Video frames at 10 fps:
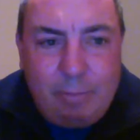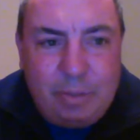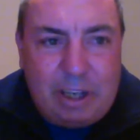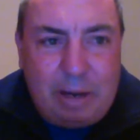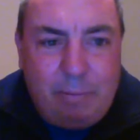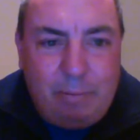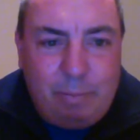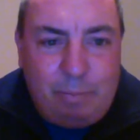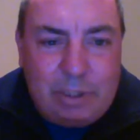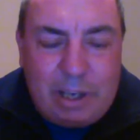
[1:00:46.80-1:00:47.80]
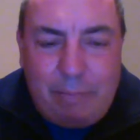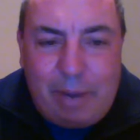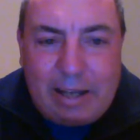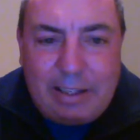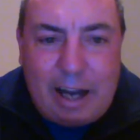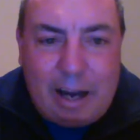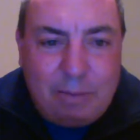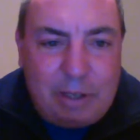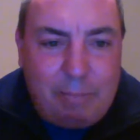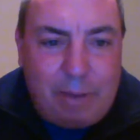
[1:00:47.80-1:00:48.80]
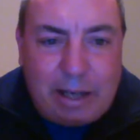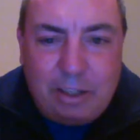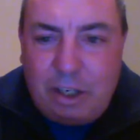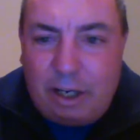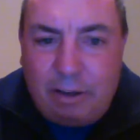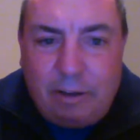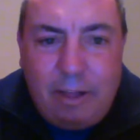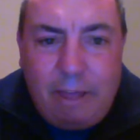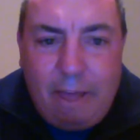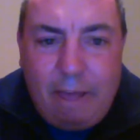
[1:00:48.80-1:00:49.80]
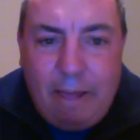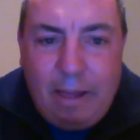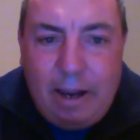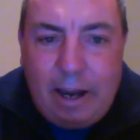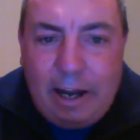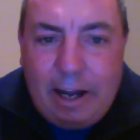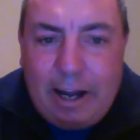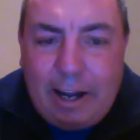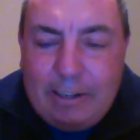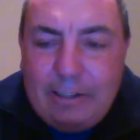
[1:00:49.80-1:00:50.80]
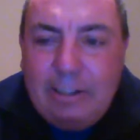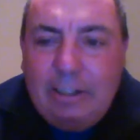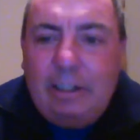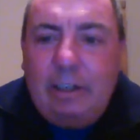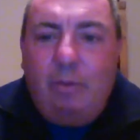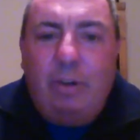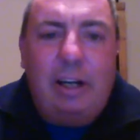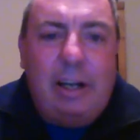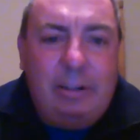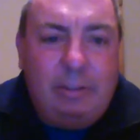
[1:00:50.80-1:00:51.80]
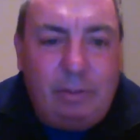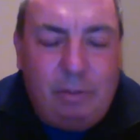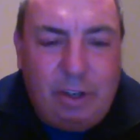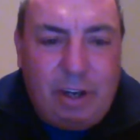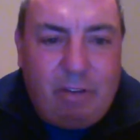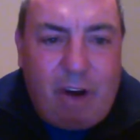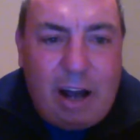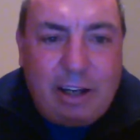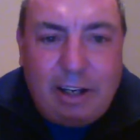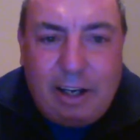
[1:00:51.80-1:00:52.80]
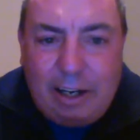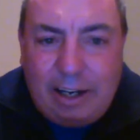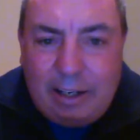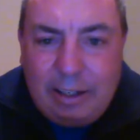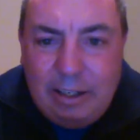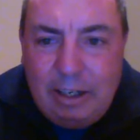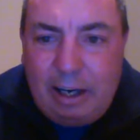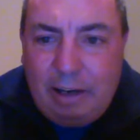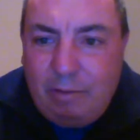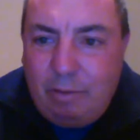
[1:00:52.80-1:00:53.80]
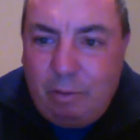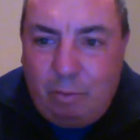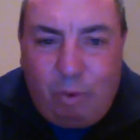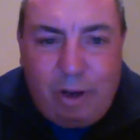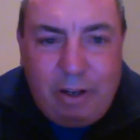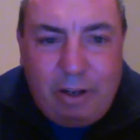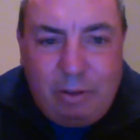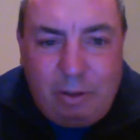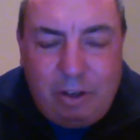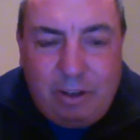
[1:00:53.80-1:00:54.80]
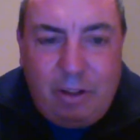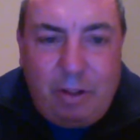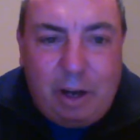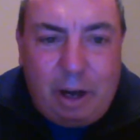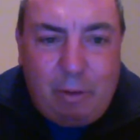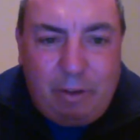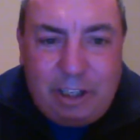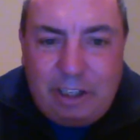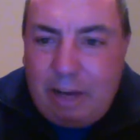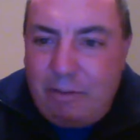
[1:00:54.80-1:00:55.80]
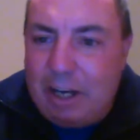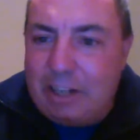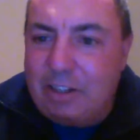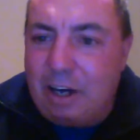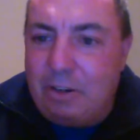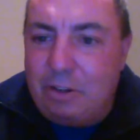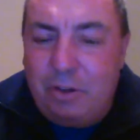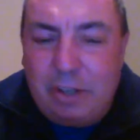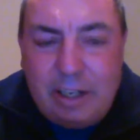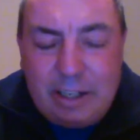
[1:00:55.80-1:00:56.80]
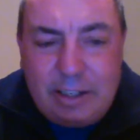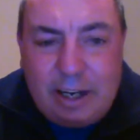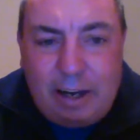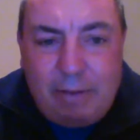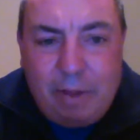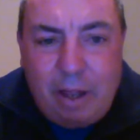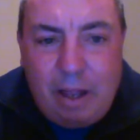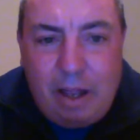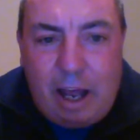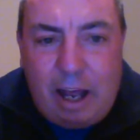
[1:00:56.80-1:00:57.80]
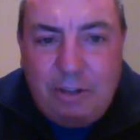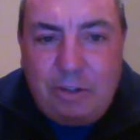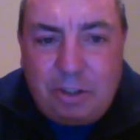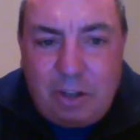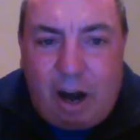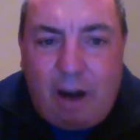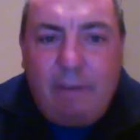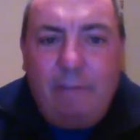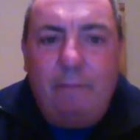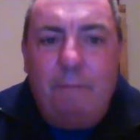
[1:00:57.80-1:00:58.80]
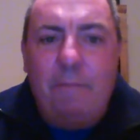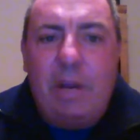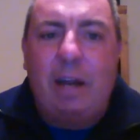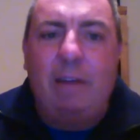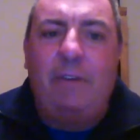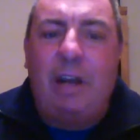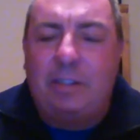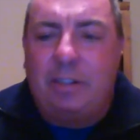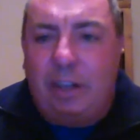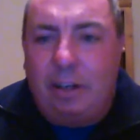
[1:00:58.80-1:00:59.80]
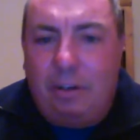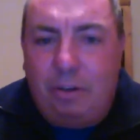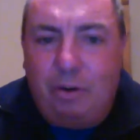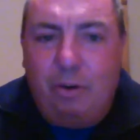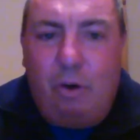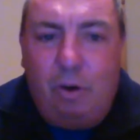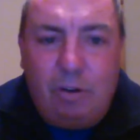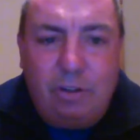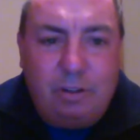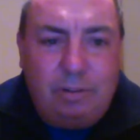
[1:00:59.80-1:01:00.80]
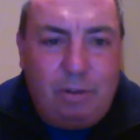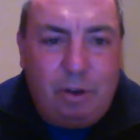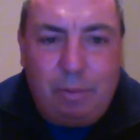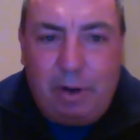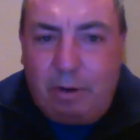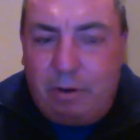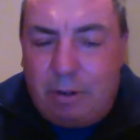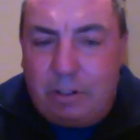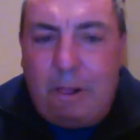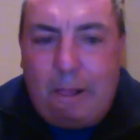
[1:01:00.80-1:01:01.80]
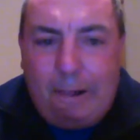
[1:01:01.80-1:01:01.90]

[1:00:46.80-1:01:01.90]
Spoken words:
same bat time, same bat channel, and we'll get rocking. And another thing I would like to have you guys start doing is, as you start manifesting your goals and your miracles,